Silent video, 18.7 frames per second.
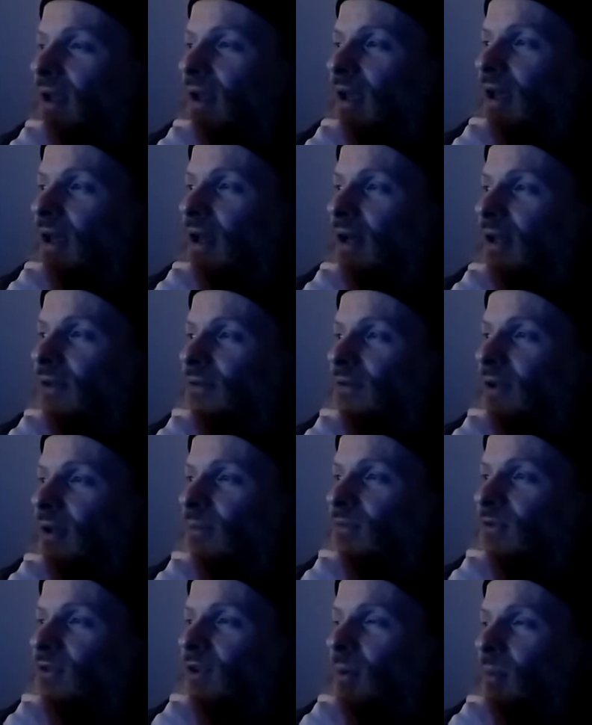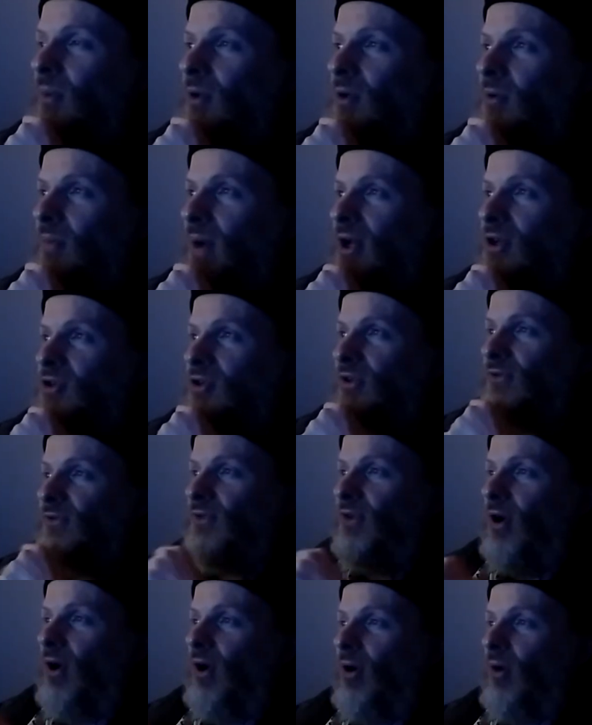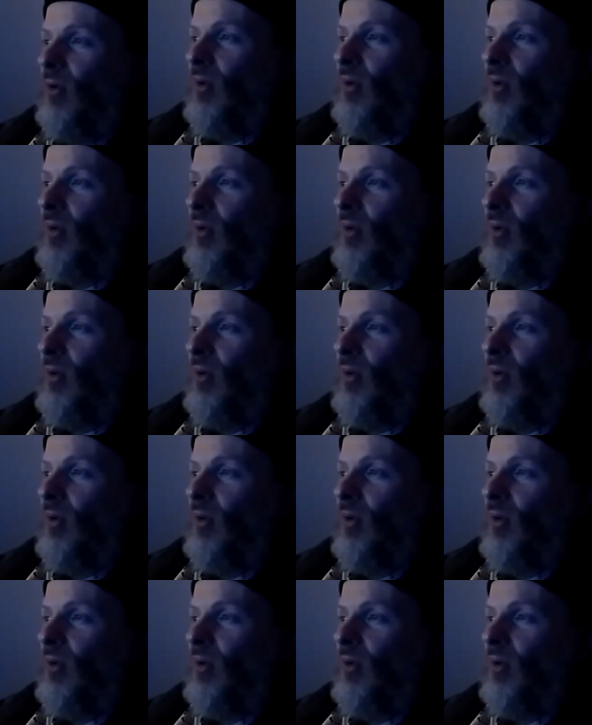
and um, Stomu Yamashta's Go,